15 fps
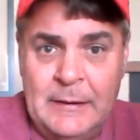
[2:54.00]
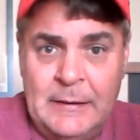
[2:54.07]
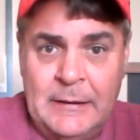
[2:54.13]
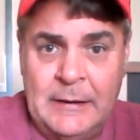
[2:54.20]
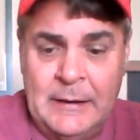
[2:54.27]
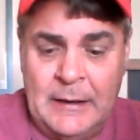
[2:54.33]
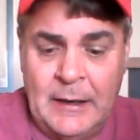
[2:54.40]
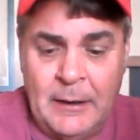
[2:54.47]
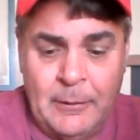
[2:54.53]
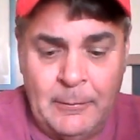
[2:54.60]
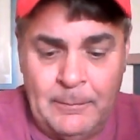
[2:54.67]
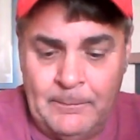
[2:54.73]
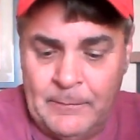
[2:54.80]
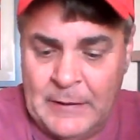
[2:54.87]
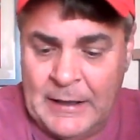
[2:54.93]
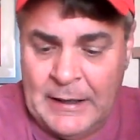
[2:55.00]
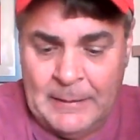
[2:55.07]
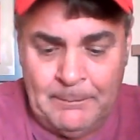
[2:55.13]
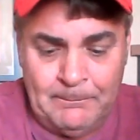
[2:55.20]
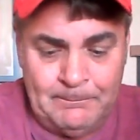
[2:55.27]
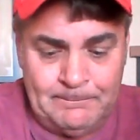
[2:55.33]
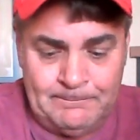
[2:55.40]
You know,
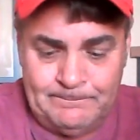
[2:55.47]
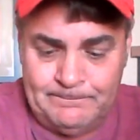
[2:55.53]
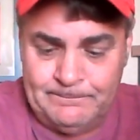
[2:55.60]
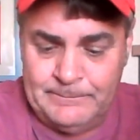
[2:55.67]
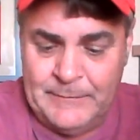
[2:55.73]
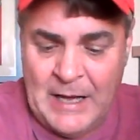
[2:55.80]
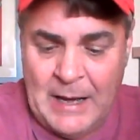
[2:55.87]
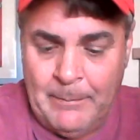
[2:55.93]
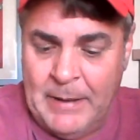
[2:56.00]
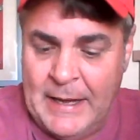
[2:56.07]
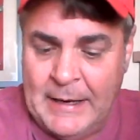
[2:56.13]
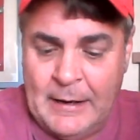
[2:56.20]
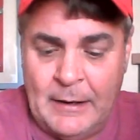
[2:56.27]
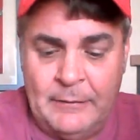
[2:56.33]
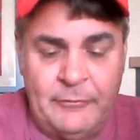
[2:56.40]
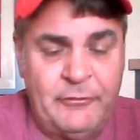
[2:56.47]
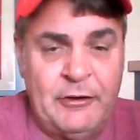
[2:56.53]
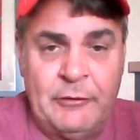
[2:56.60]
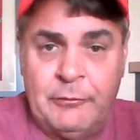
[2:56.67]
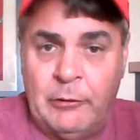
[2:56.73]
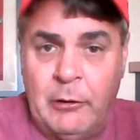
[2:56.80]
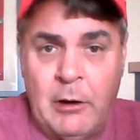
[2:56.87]
um, not big on
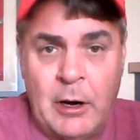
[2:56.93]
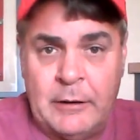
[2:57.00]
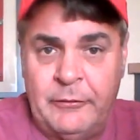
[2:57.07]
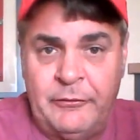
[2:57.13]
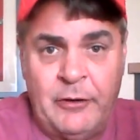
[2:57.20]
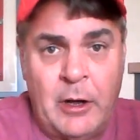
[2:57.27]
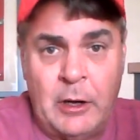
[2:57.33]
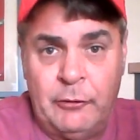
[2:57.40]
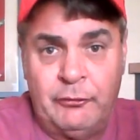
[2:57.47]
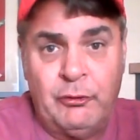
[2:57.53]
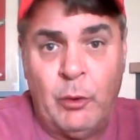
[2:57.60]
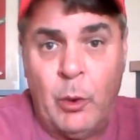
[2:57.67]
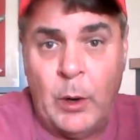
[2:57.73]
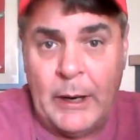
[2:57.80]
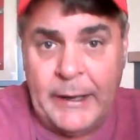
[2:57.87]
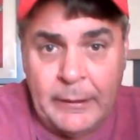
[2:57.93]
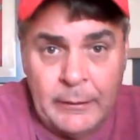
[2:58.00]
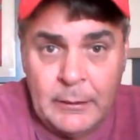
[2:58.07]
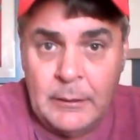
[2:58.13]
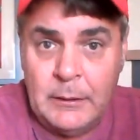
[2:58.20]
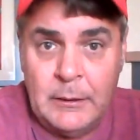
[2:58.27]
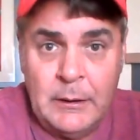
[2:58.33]
Central Arkansas and Troy.
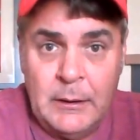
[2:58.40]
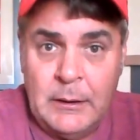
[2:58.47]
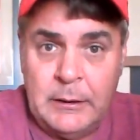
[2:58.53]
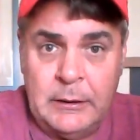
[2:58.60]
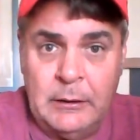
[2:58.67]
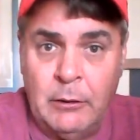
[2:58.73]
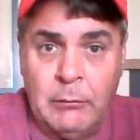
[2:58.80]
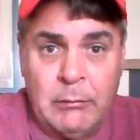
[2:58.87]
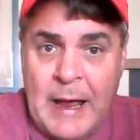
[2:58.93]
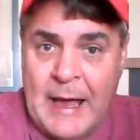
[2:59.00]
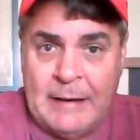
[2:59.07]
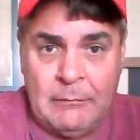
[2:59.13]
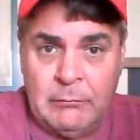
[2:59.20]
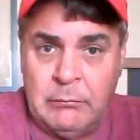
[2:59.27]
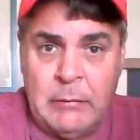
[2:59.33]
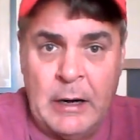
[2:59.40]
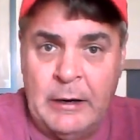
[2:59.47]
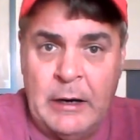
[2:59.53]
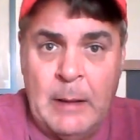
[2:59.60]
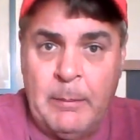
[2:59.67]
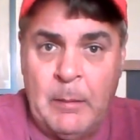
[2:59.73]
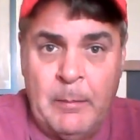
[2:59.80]
You know, rack,
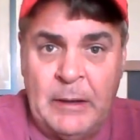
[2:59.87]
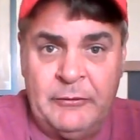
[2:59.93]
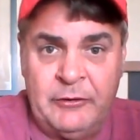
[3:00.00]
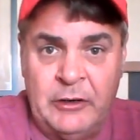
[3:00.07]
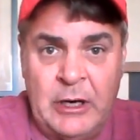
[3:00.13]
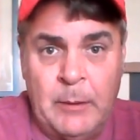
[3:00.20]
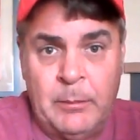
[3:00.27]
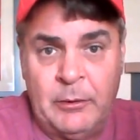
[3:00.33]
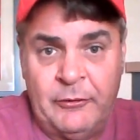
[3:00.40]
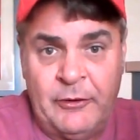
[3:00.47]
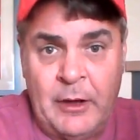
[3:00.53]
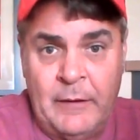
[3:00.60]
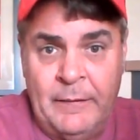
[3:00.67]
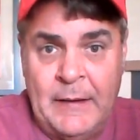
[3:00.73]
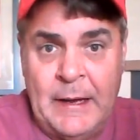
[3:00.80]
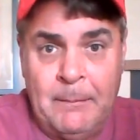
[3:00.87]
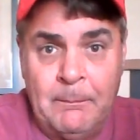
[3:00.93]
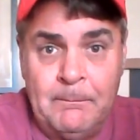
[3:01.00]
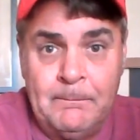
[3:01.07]
running up a bunch of numbers on them.